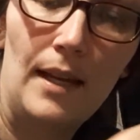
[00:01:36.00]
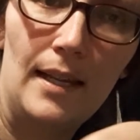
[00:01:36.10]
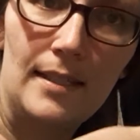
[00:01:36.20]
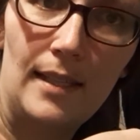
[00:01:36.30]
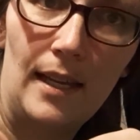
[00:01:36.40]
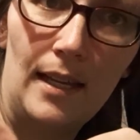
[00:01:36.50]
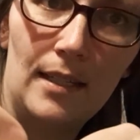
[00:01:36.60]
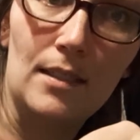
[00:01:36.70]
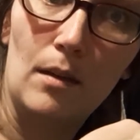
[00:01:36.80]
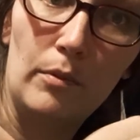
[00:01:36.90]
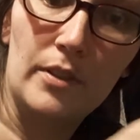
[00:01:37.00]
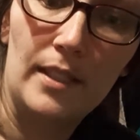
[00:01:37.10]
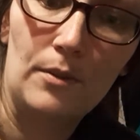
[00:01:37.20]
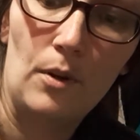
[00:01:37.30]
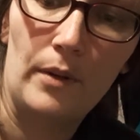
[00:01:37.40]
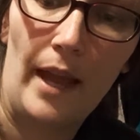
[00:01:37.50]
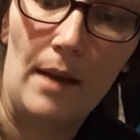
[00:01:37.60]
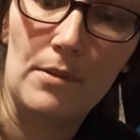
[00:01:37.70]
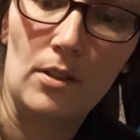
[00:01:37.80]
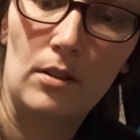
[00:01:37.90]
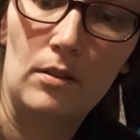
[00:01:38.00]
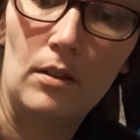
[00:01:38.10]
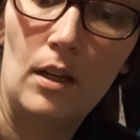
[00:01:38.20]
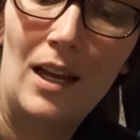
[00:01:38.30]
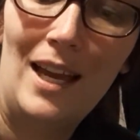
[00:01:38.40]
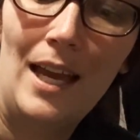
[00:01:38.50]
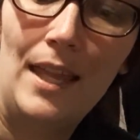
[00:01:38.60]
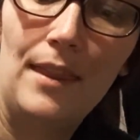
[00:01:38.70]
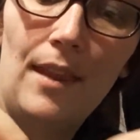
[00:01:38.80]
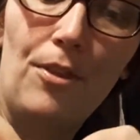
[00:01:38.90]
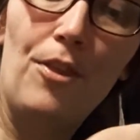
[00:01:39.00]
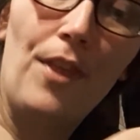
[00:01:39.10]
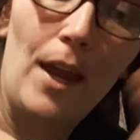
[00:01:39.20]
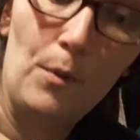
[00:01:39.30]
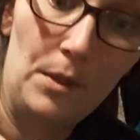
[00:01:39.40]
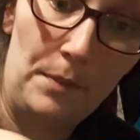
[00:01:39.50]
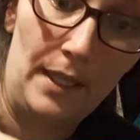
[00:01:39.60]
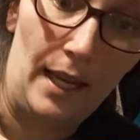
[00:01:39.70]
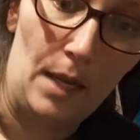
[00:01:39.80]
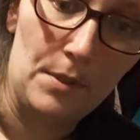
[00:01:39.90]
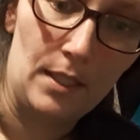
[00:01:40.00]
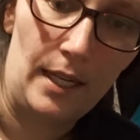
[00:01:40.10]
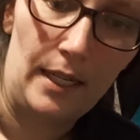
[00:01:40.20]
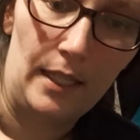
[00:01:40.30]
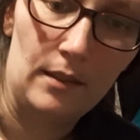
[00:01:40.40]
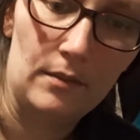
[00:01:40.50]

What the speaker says: as a 00 capsule that they would be capsulating.